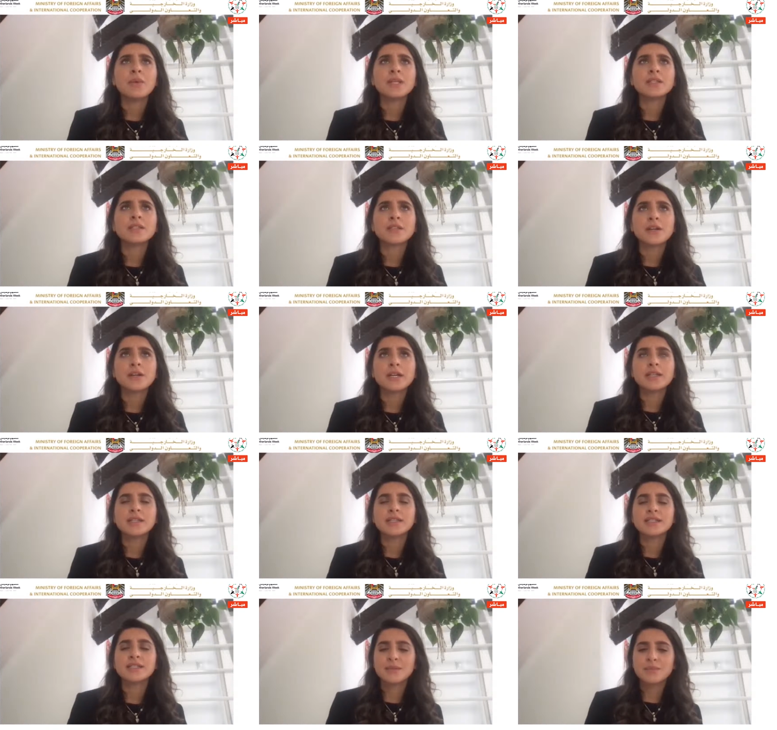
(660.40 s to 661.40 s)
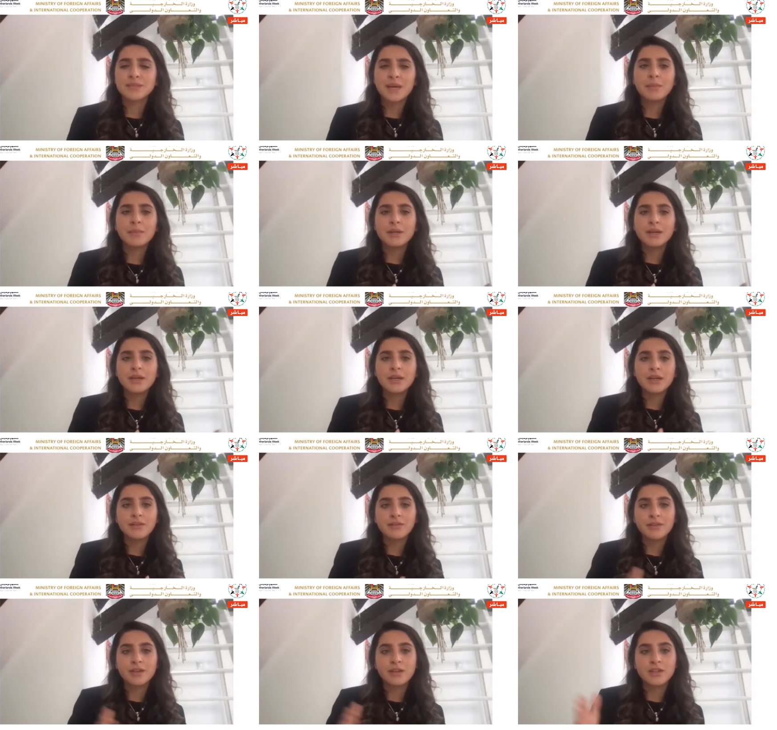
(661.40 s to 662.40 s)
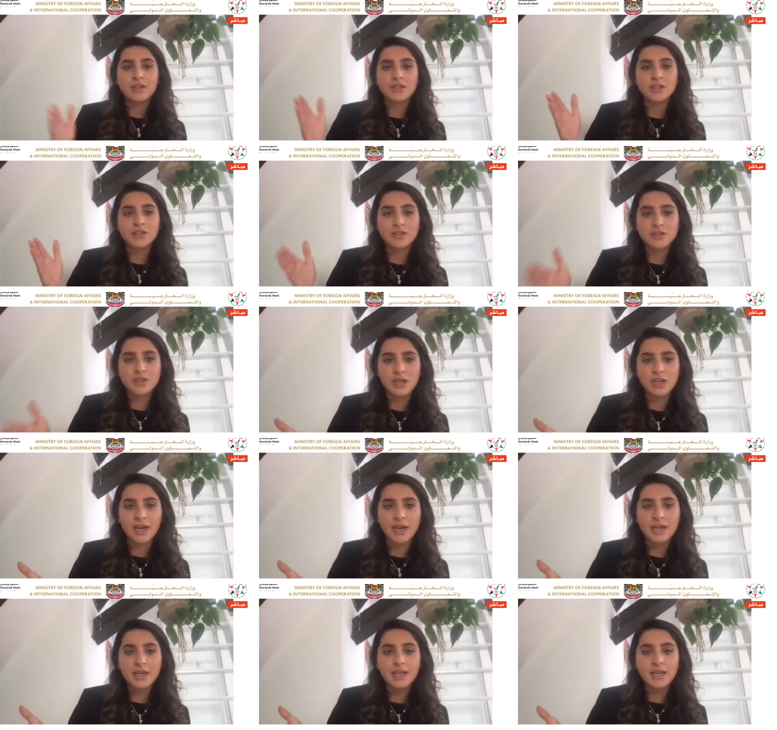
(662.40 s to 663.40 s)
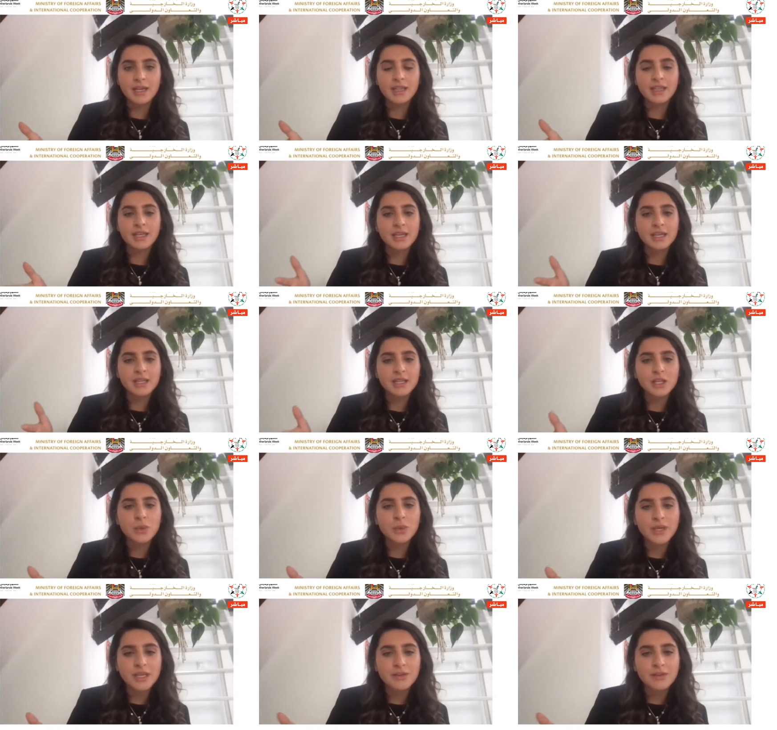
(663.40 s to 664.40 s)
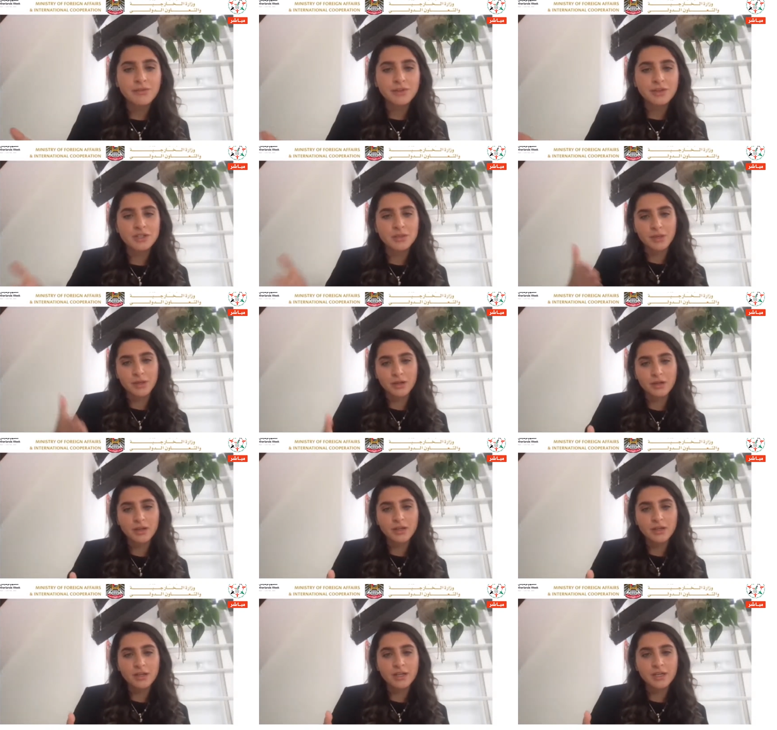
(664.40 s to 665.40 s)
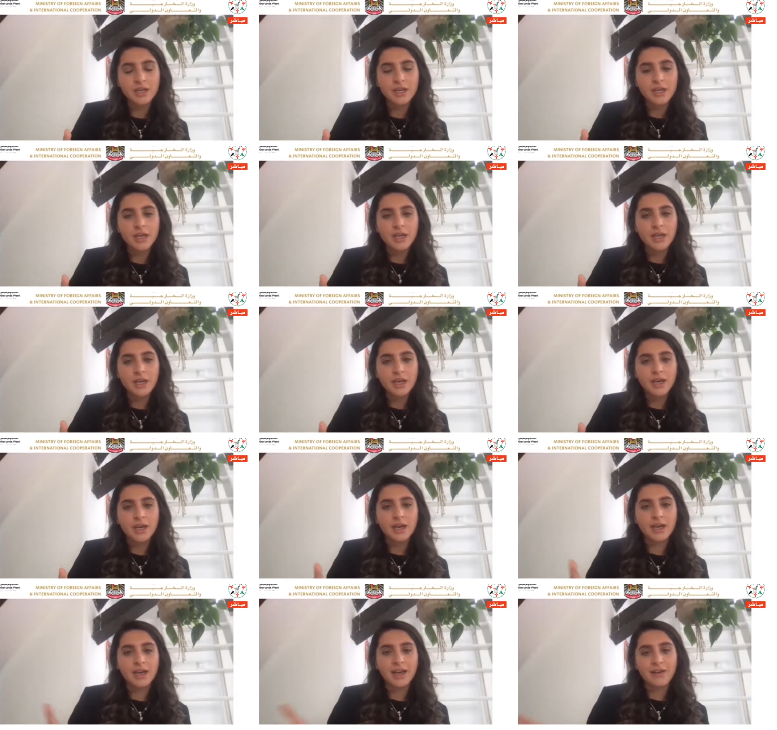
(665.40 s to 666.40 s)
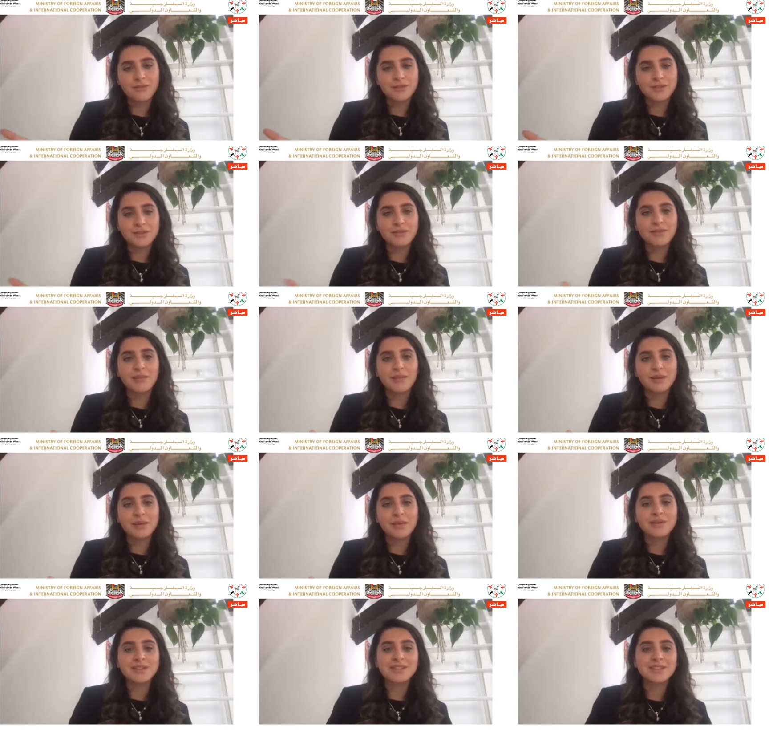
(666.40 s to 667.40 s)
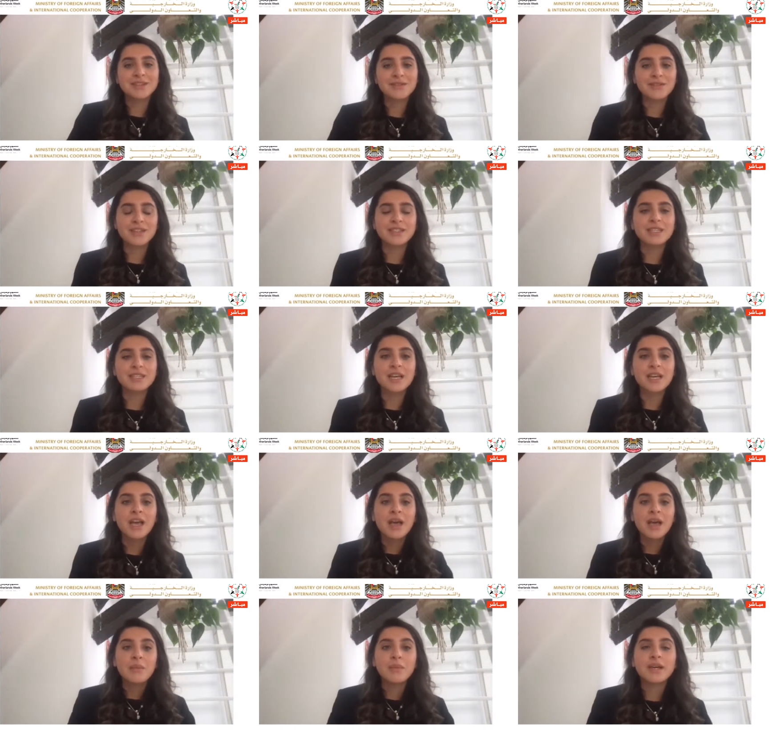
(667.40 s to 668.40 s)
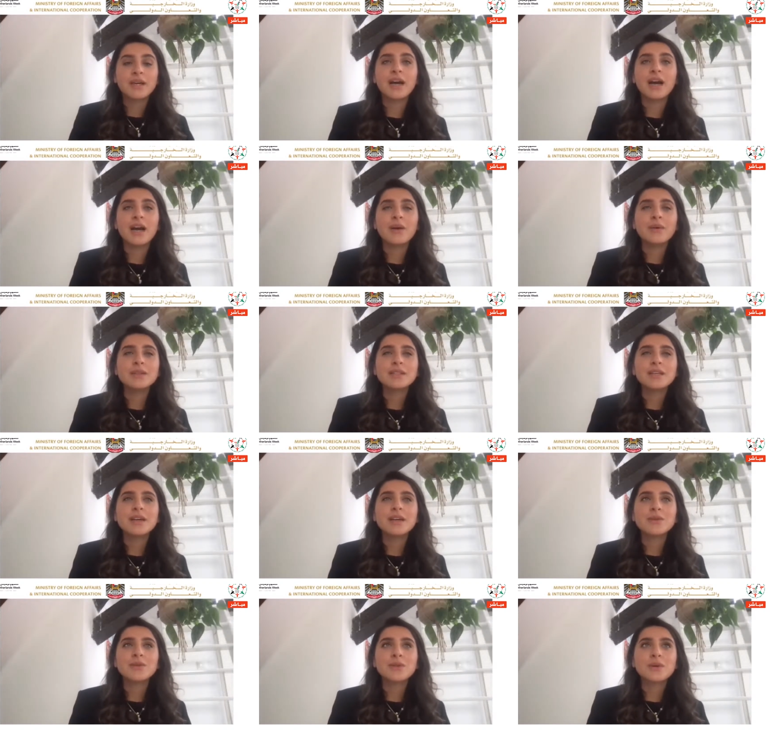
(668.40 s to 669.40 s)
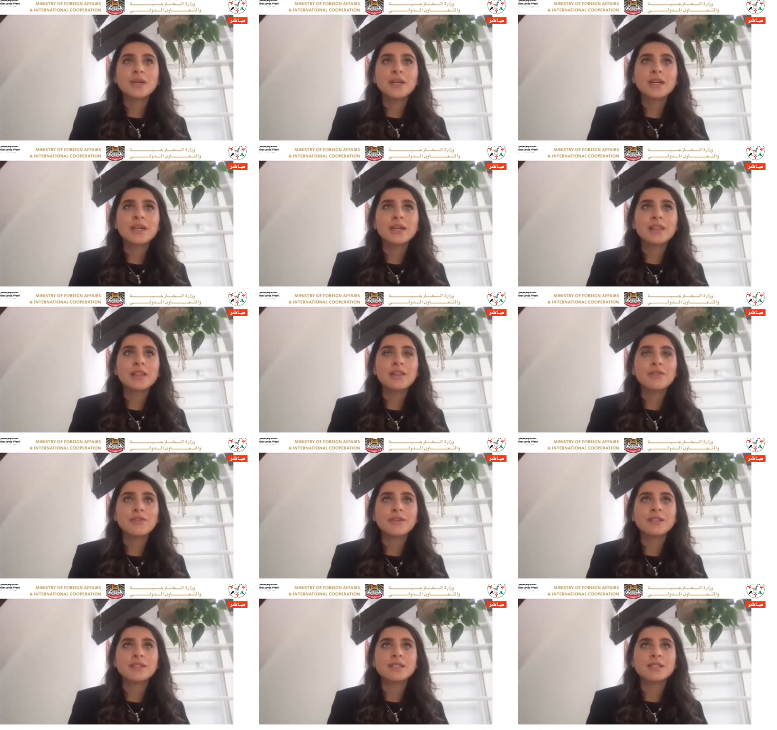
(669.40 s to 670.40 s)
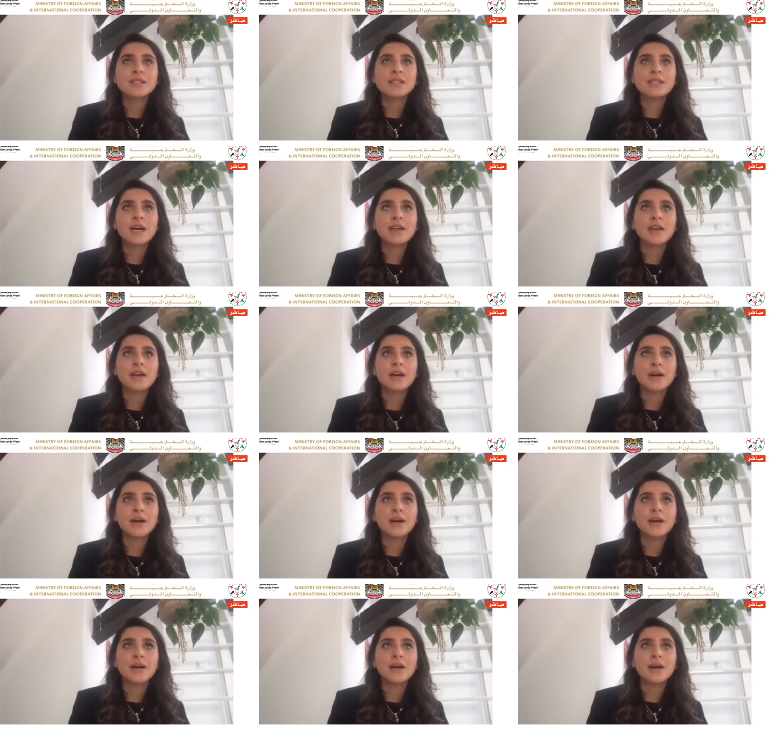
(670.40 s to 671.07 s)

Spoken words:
we start in September and finish in July. I think in the UAE, you finish a bit earlier. I have some family members in university. But yeah, I would say also here, the difference is that